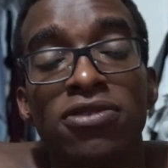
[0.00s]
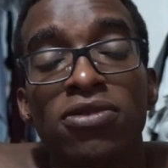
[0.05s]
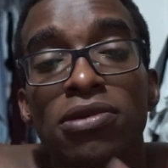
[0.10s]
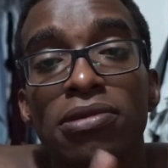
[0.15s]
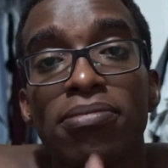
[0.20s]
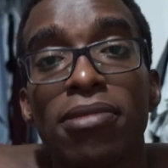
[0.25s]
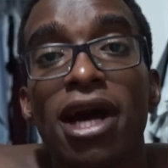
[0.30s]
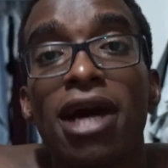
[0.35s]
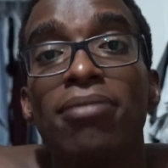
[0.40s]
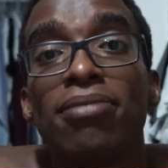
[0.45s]
to
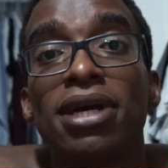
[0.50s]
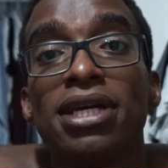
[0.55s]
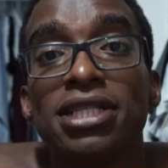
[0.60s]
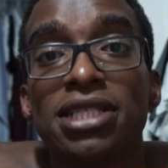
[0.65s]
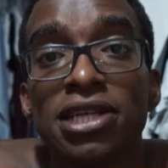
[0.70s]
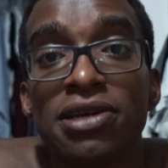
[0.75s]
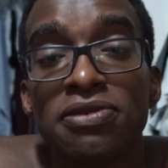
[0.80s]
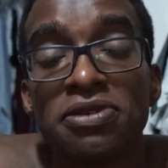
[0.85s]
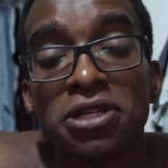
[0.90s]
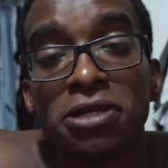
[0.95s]
remind
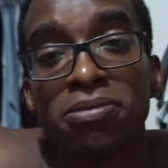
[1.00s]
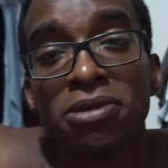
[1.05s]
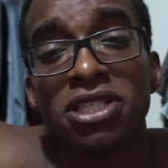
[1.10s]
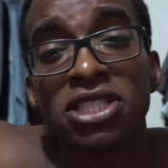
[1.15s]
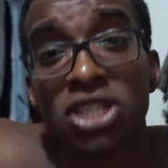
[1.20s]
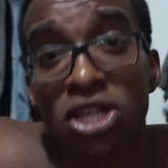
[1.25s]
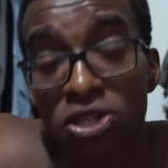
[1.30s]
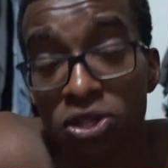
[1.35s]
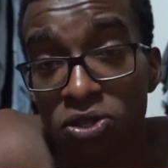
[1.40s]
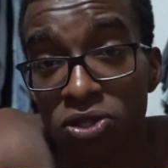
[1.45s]
myself,
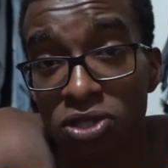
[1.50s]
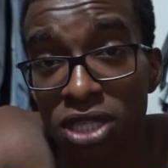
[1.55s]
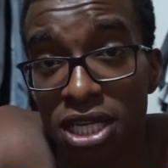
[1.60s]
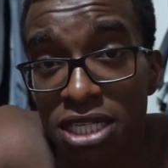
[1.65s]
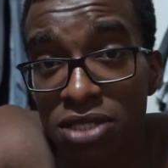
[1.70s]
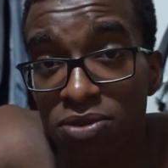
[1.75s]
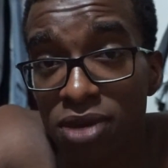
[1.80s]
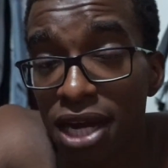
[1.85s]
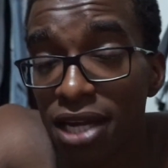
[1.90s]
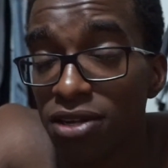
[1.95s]
especially on those
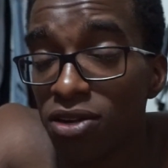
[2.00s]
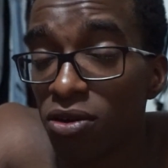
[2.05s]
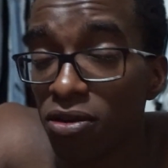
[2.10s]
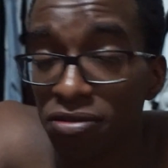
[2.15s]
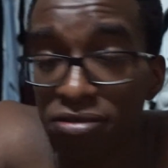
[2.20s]
days when I don't